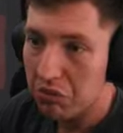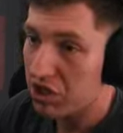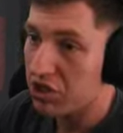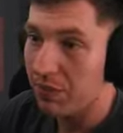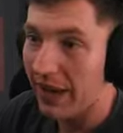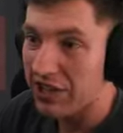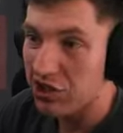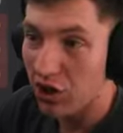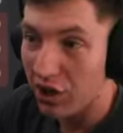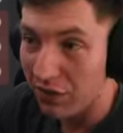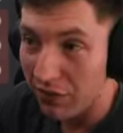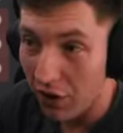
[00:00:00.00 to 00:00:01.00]
Crystal Palace and
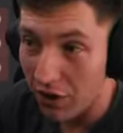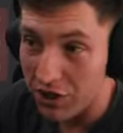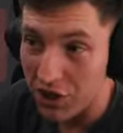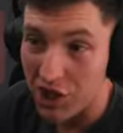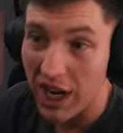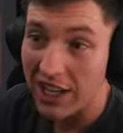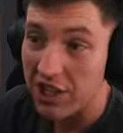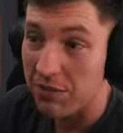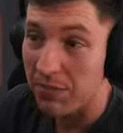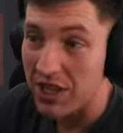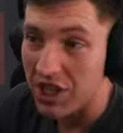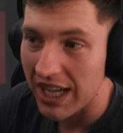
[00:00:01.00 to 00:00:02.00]
Nottingham Forest just
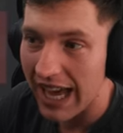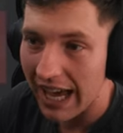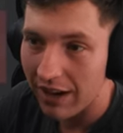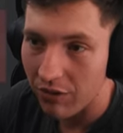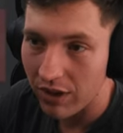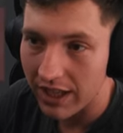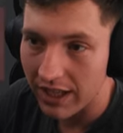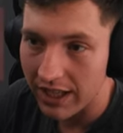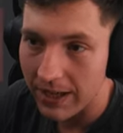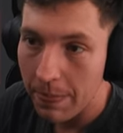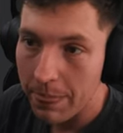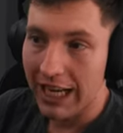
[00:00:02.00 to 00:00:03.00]
missing out,
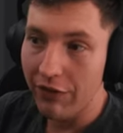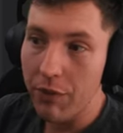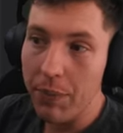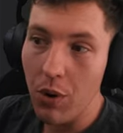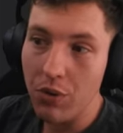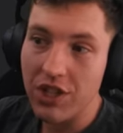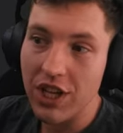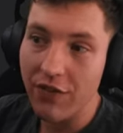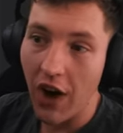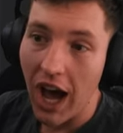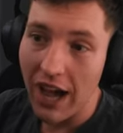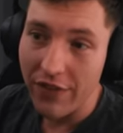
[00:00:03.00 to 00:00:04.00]
really. Liverpool
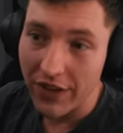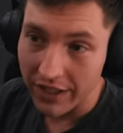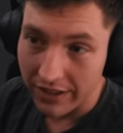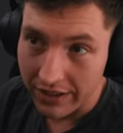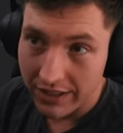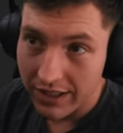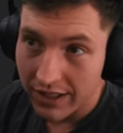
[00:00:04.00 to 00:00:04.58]
surviving.